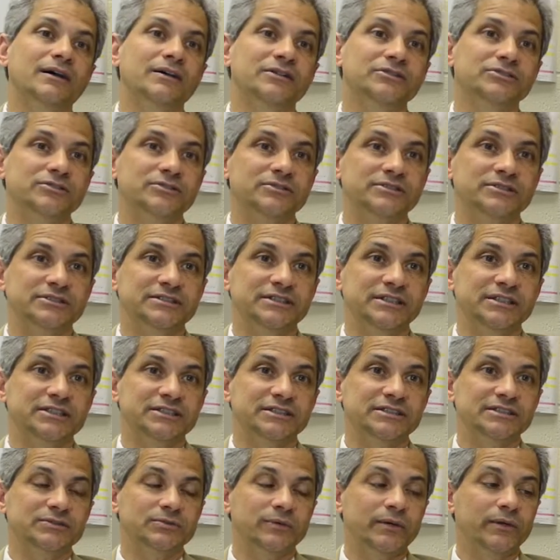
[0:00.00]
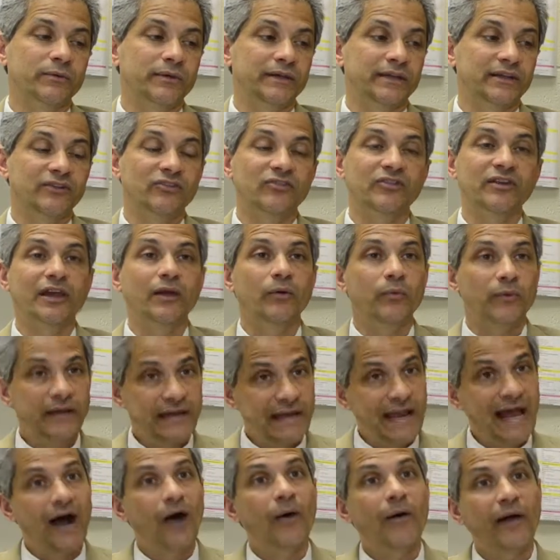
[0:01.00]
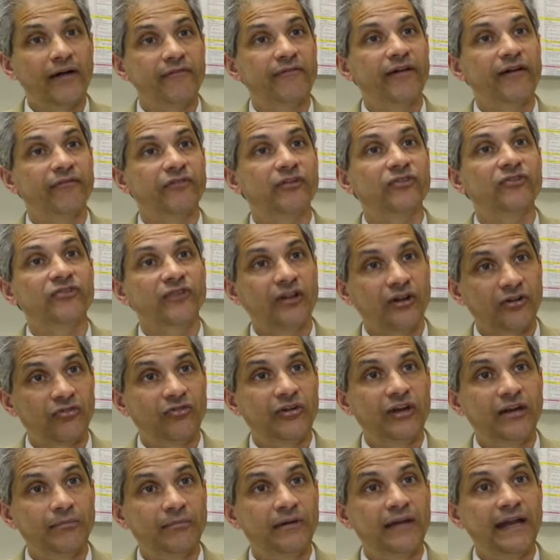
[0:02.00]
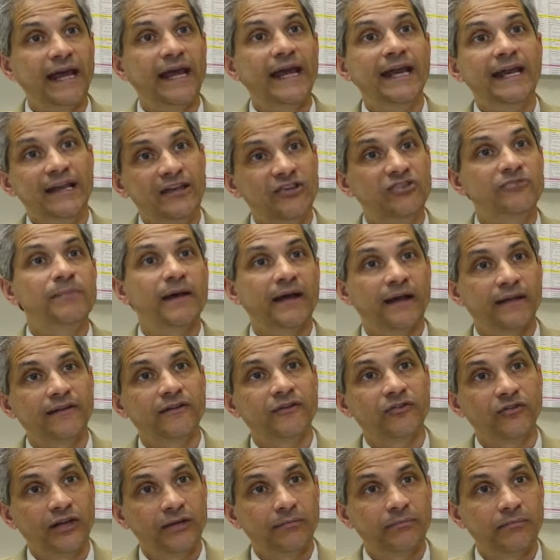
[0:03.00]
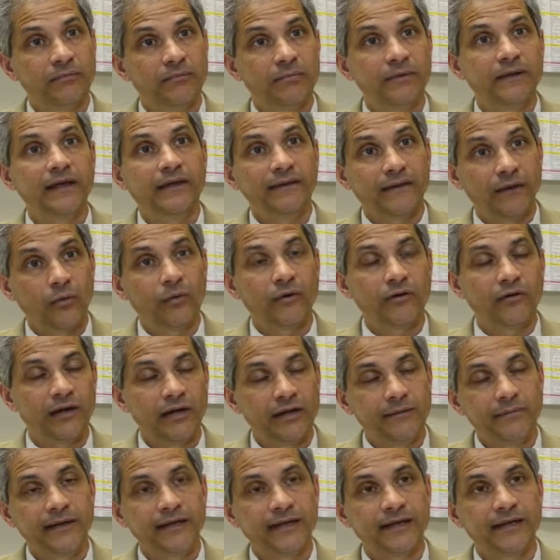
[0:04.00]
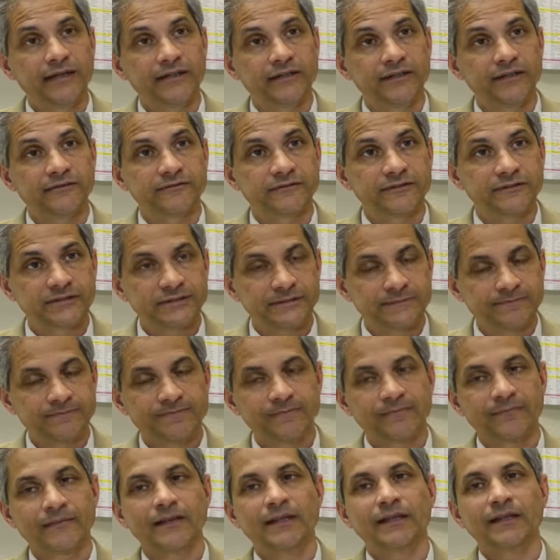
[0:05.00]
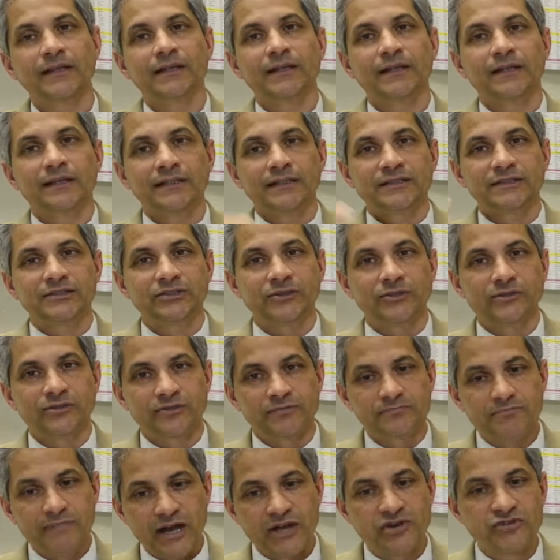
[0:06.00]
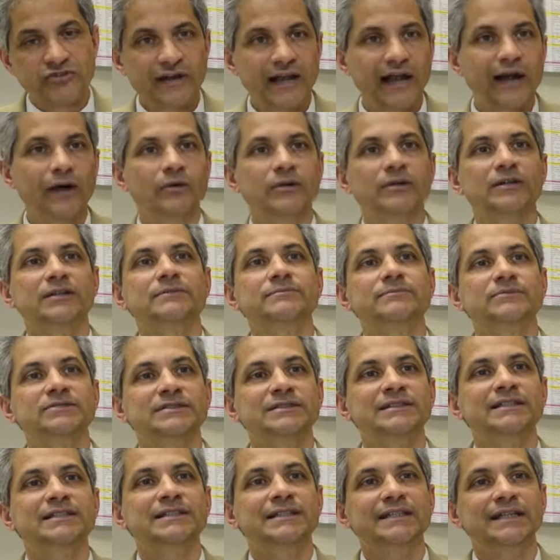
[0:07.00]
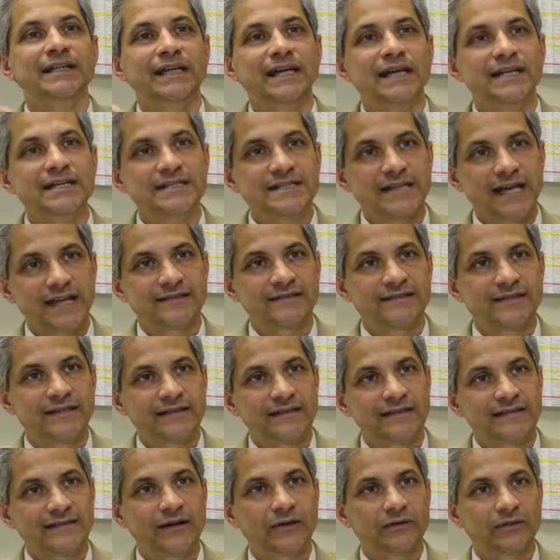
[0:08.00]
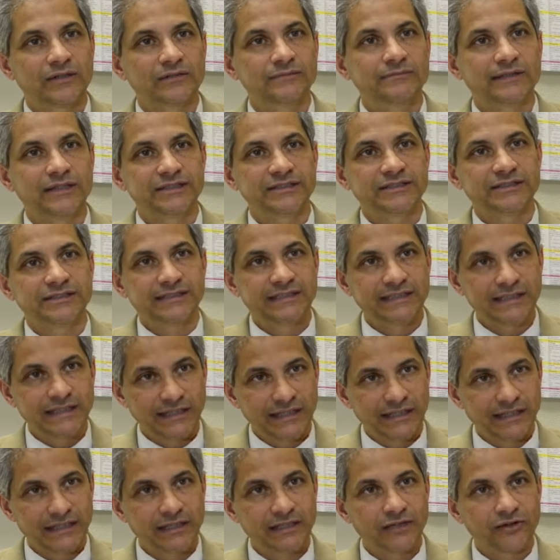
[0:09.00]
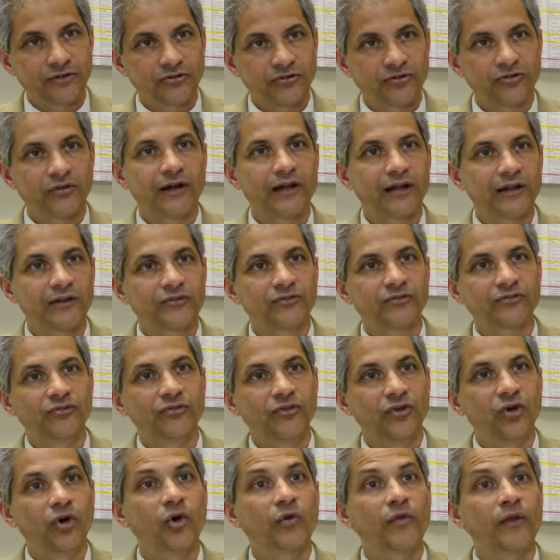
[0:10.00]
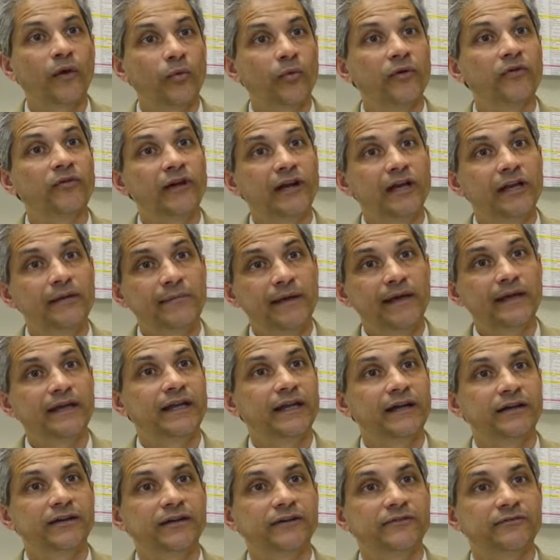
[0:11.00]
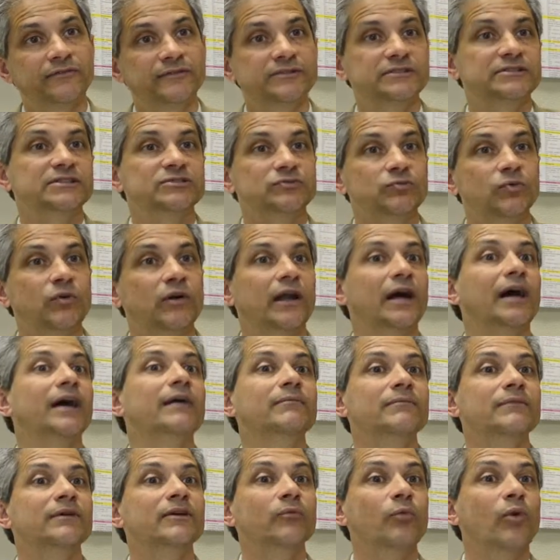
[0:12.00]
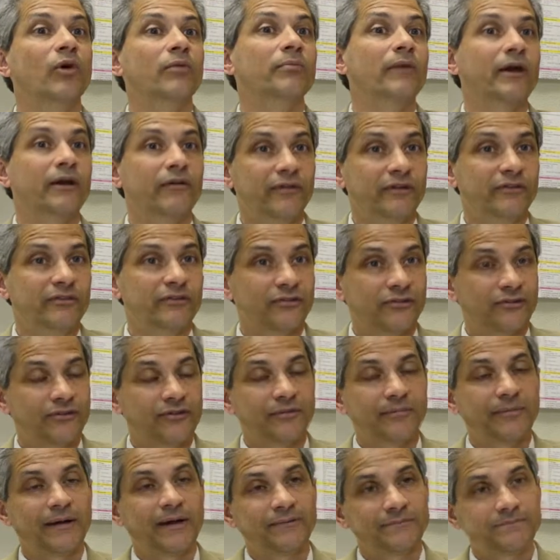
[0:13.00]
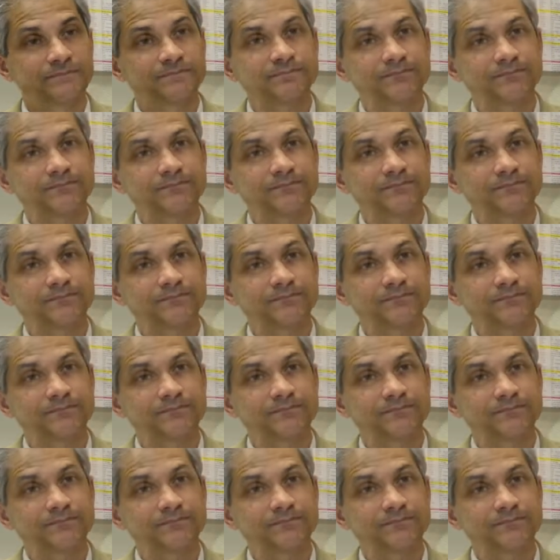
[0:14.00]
jurisdictions where we can say we now have evidence that treatment A is better than treatment B and that we're really making a difference. So it's measuring outcomes and testing these outcome measures in clinical trials to know that we're really making a difference is what my research is about.